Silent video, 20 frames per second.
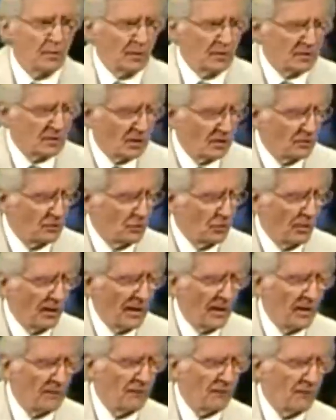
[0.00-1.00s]
He said, You'll
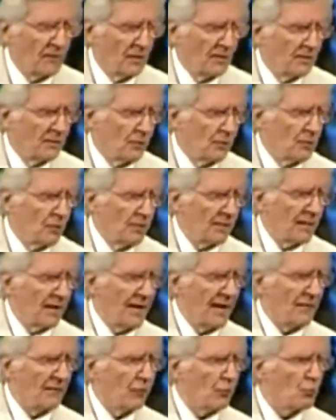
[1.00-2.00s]
have, you're going to
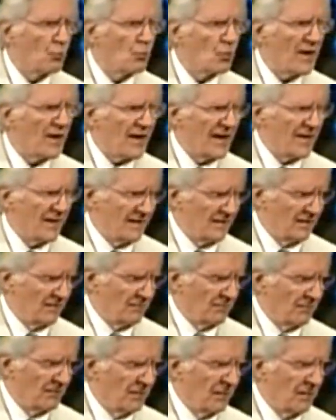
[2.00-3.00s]
have a
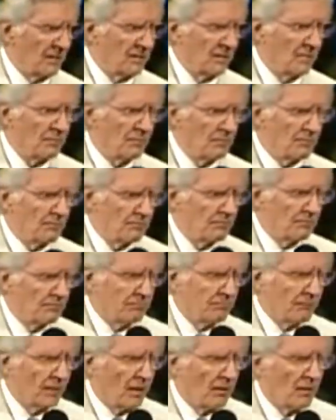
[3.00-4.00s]
rain that
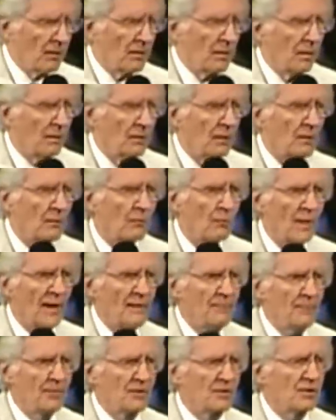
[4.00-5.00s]
uh,
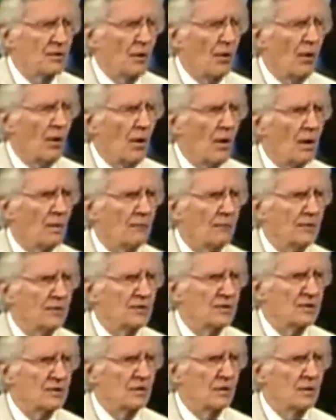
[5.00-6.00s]
ripens the
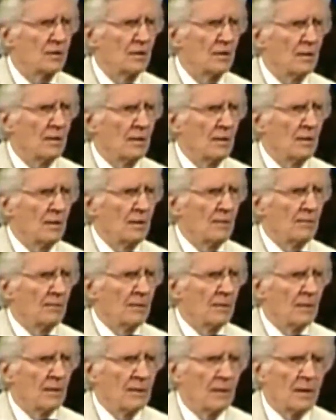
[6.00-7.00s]
harvest.
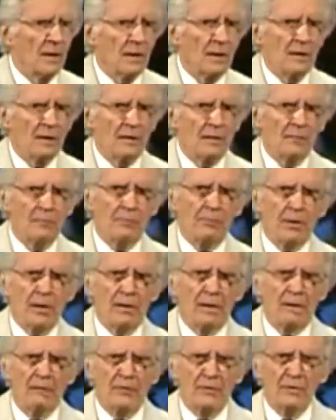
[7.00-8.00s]
And
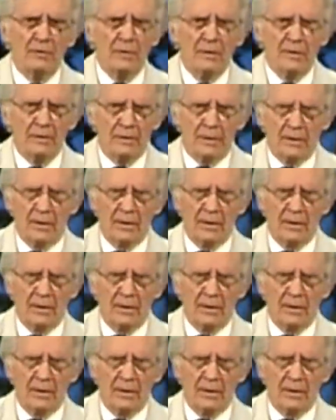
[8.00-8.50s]
beloved,